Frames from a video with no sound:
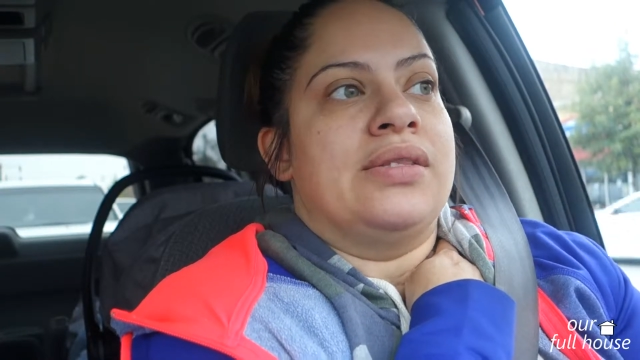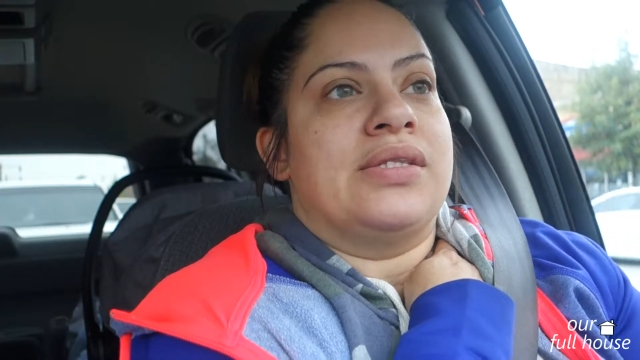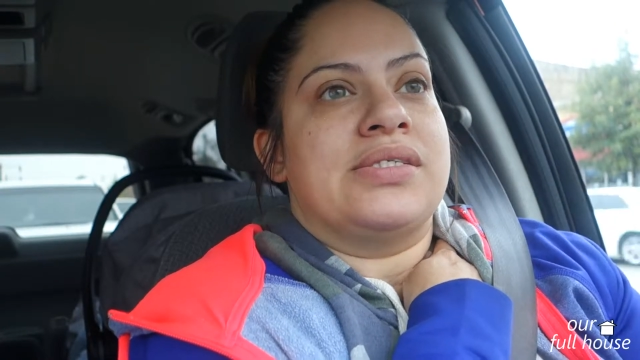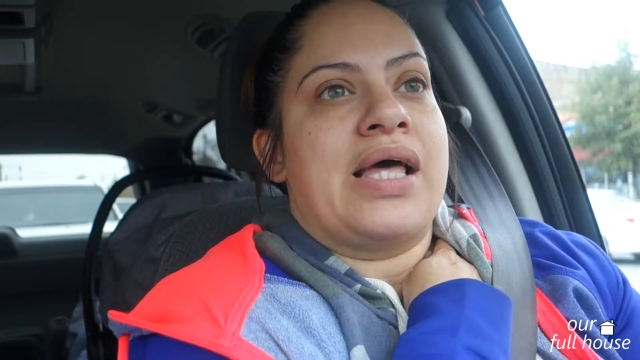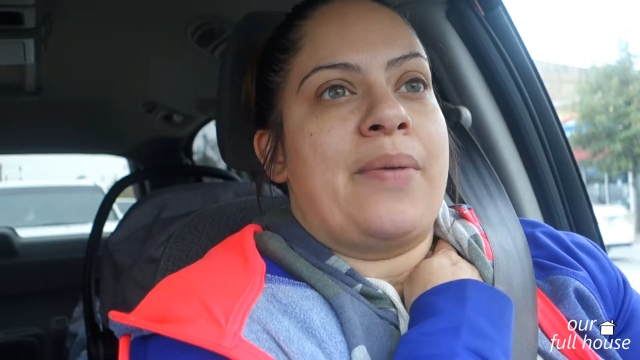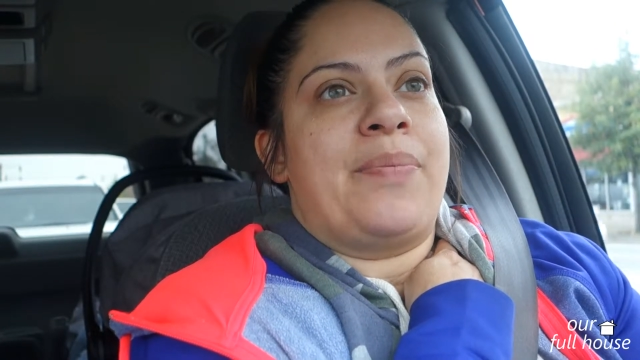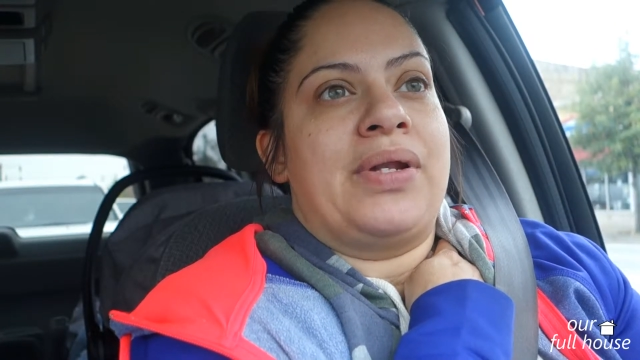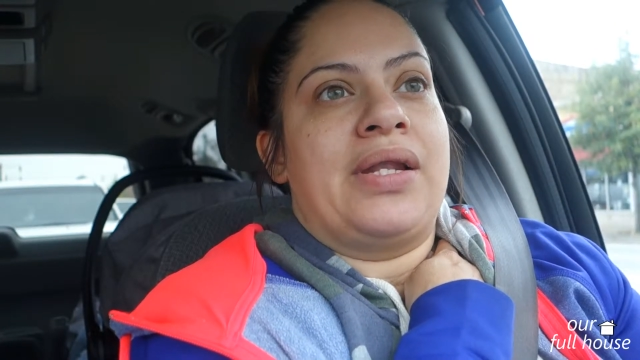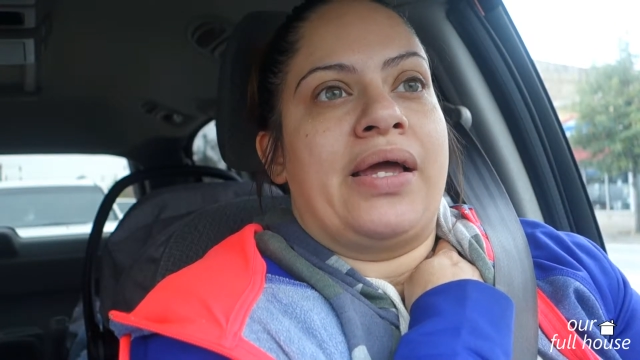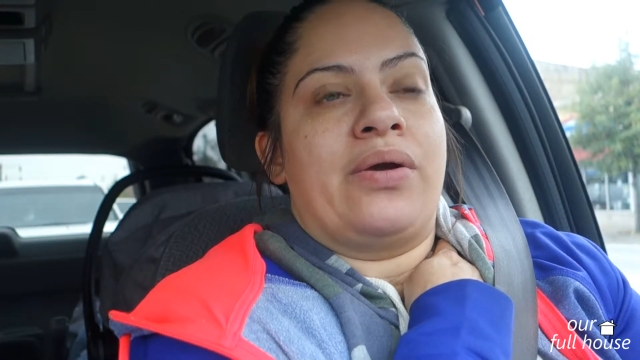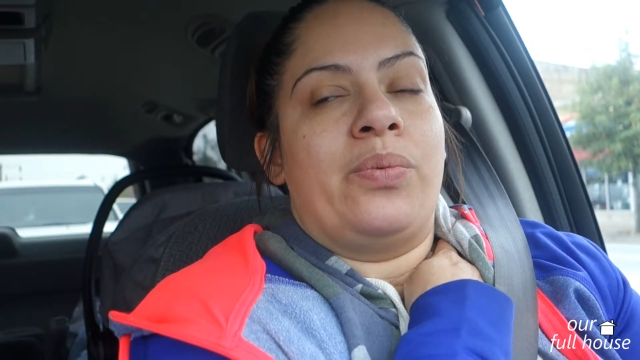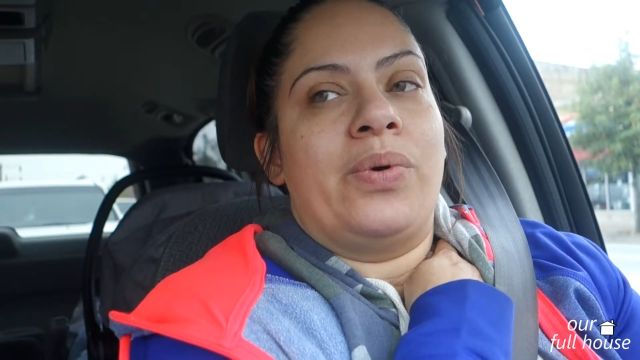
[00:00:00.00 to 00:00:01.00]
This happened
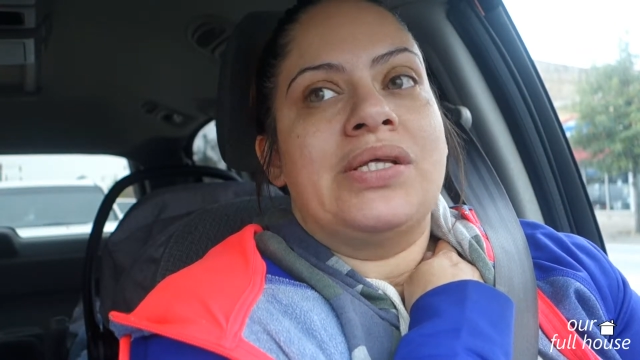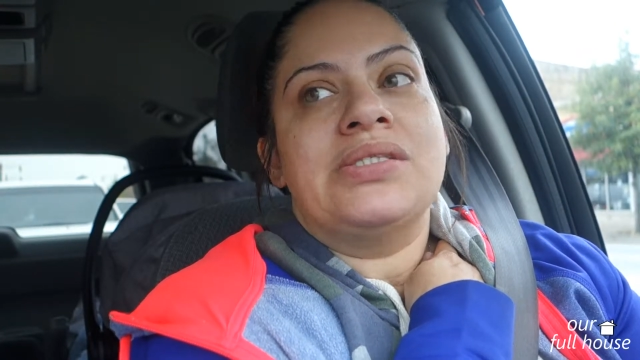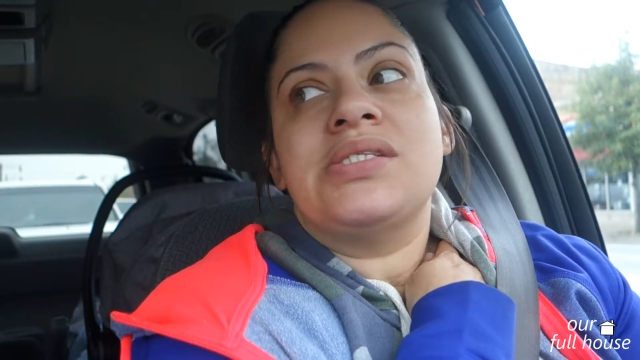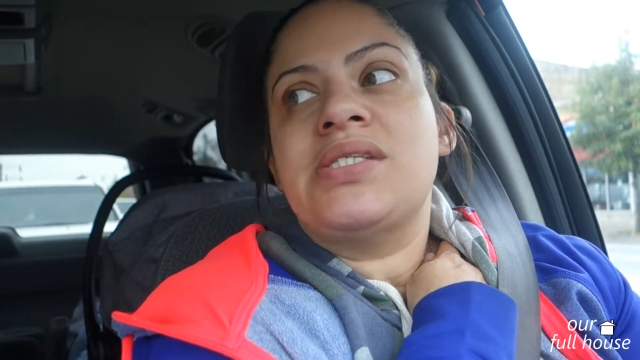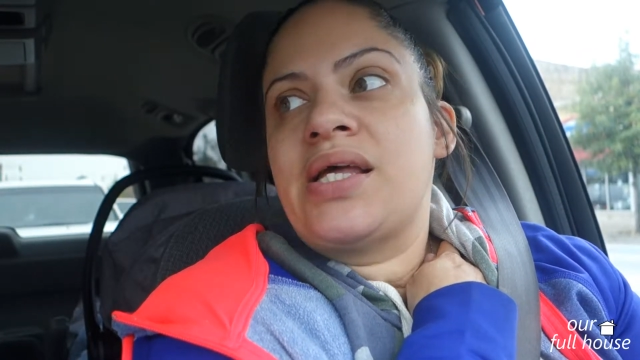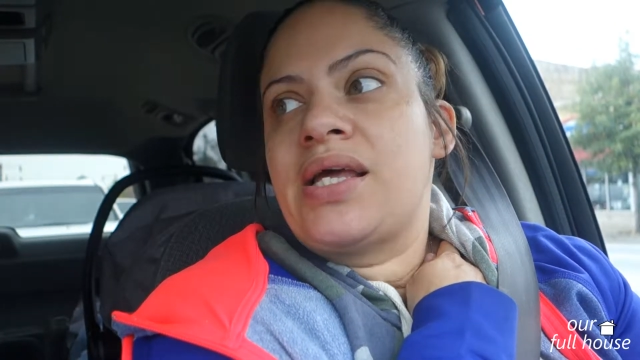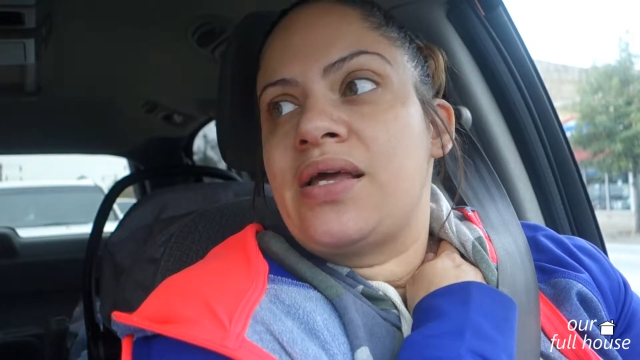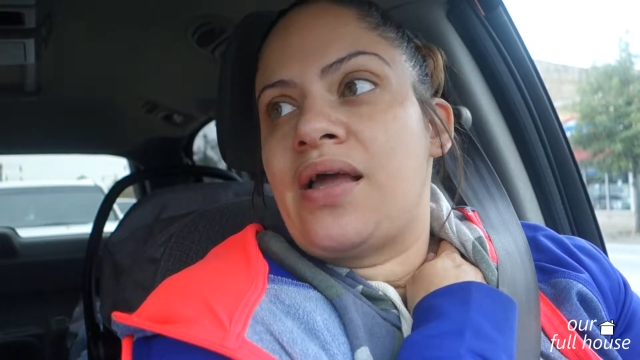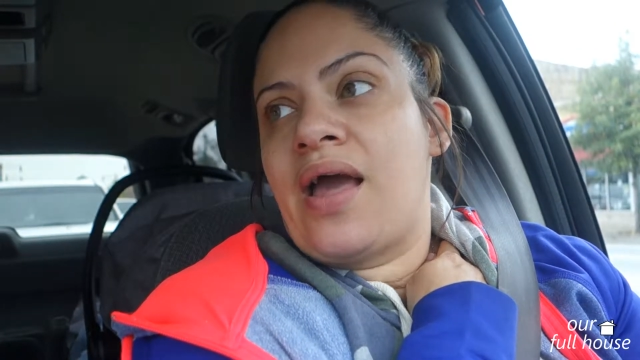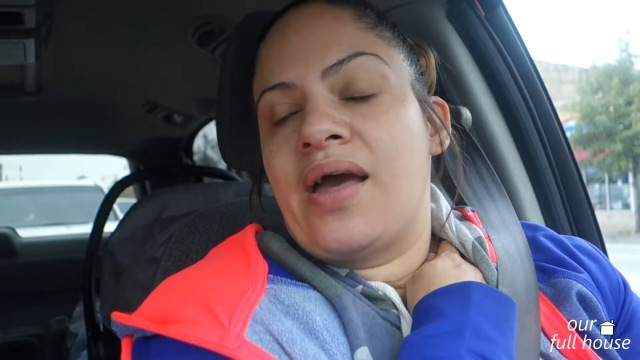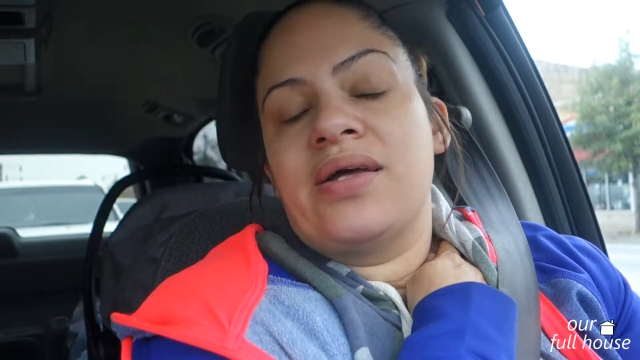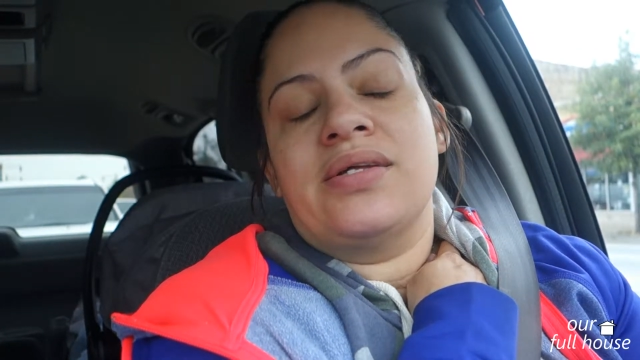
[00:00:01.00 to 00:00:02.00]
like Wednesday,
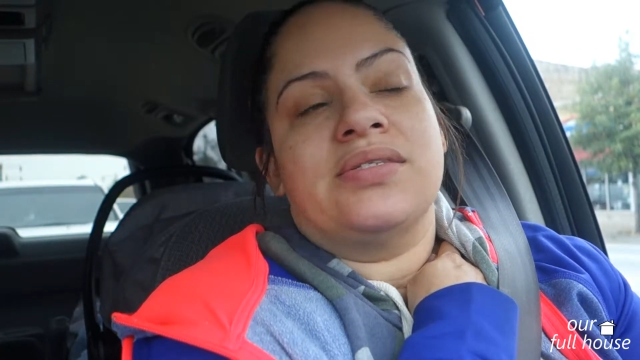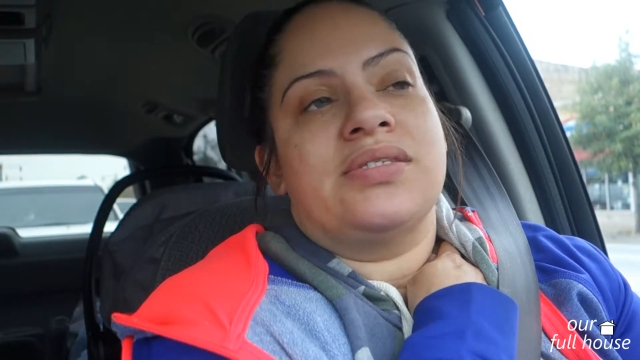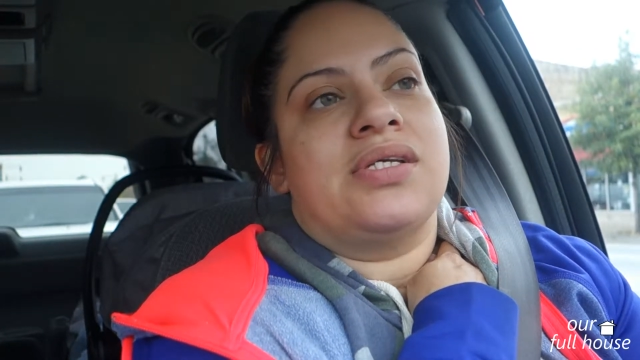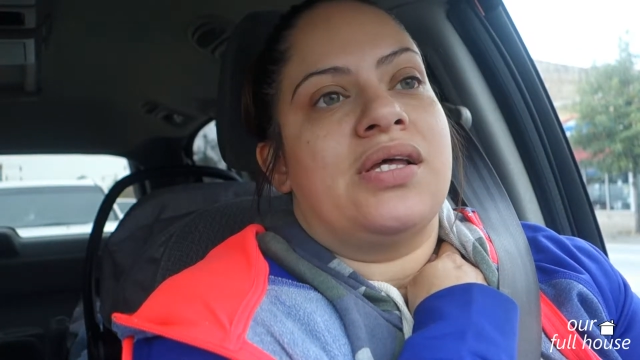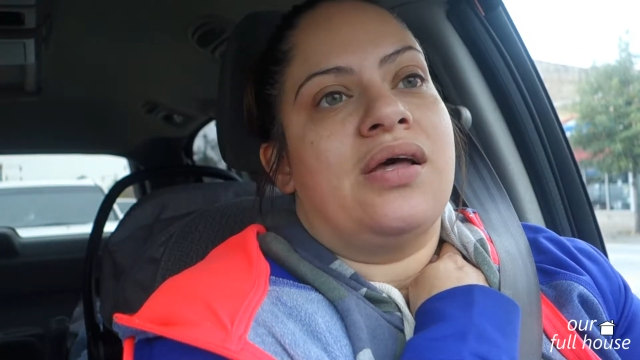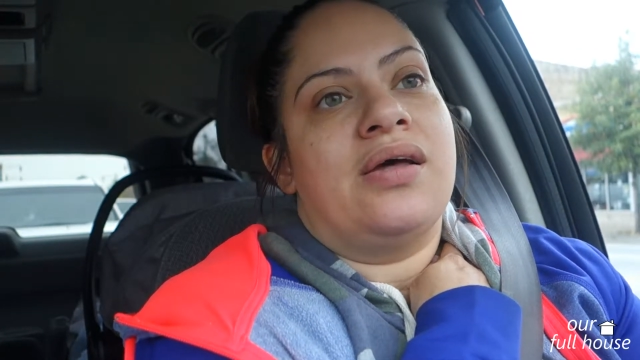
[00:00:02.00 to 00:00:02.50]
and